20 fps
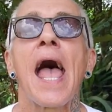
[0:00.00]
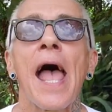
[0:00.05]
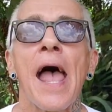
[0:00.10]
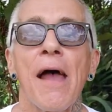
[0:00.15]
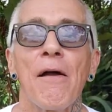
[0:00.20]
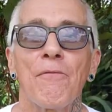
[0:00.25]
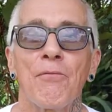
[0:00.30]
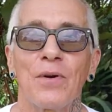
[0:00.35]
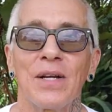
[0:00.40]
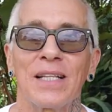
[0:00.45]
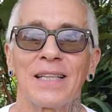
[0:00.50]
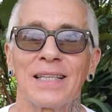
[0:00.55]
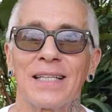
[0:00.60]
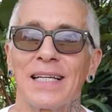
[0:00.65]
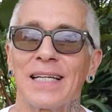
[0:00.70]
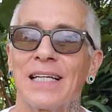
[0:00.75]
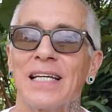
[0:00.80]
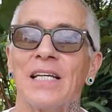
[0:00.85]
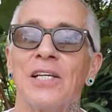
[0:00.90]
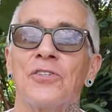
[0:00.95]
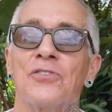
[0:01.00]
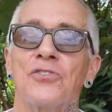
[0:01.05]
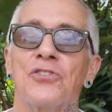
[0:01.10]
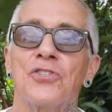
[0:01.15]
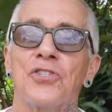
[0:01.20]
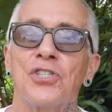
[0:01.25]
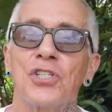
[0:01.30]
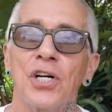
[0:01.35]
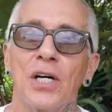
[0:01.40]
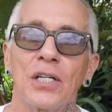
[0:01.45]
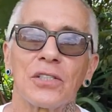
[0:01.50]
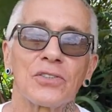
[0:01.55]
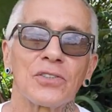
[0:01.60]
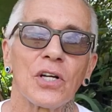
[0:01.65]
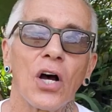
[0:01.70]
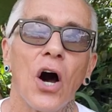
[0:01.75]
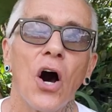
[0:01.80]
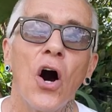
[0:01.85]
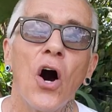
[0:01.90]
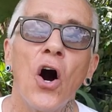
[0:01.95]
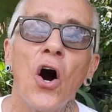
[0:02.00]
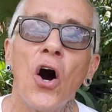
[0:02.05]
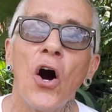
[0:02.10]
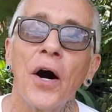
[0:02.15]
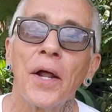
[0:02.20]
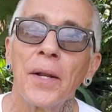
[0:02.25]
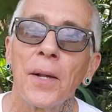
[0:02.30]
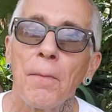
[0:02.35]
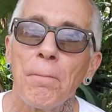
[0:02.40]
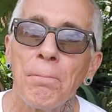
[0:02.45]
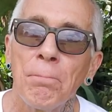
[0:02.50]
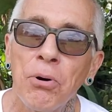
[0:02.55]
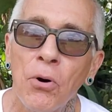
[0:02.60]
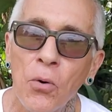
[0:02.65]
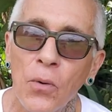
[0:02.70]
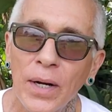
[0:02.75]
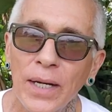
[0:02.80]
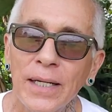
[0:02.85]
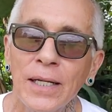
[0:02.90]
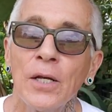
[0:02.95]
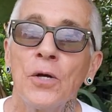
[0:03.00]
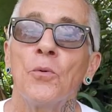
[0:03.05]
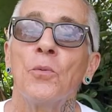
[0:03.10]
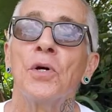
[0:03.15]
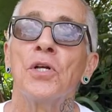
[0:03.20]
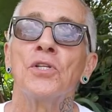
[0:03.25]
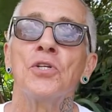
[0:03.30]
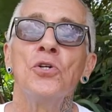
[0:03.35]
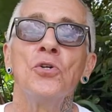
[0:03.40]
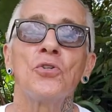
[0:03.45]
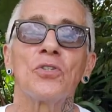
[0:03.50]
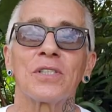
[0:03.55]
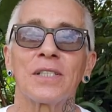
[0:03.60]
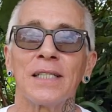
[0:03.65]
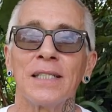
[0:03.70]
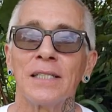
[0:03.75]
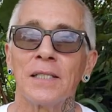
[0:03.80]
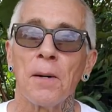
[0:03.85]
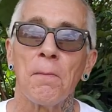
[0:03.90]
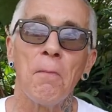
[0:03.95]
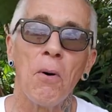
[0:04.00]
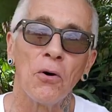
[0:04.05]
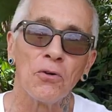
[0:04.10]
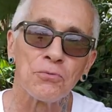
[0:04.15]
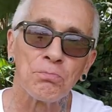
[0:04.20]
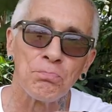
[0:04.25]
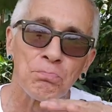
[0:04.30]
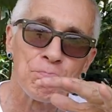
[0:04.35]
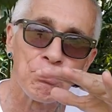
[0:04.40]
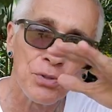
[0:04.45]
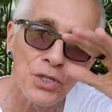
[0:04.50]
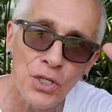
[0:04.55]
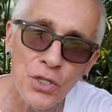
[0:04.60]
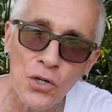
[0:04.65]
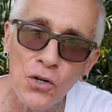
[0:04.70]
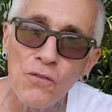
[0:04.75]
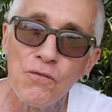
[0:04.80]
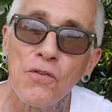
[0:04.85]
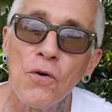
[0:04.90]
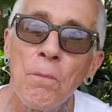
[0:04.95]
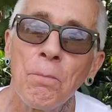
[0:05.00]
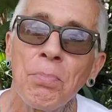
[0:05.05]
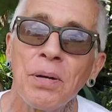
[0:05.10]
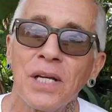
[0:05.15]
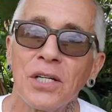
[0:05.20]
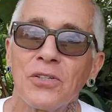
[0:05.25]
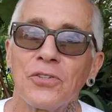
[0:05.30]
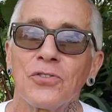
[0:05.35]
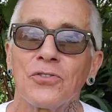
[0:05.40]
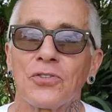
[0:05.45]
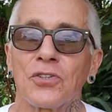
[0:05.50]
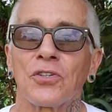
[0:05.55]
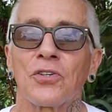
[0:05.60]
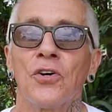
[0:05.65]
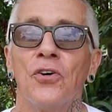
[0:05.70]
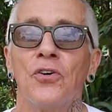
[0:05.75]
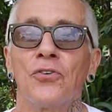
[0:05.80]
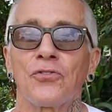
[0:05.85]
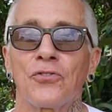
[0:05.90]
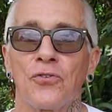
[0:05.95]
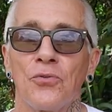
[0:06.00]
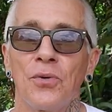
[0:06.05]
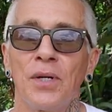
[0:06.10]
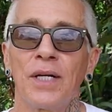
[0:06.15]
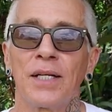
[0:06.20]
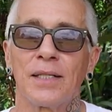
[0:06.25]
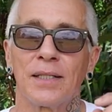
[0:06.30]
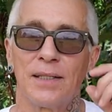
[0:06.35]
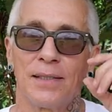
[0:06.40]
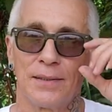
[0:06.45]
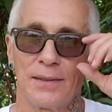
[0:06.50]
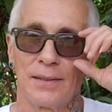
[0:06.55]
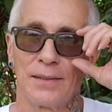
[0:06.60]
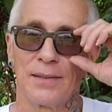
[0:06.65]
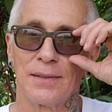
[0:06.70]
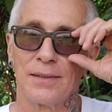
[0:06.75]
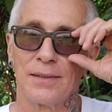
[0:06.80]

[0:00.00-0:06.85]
Everything is just on point. When you see the most beautiful pictures of Costa Rica,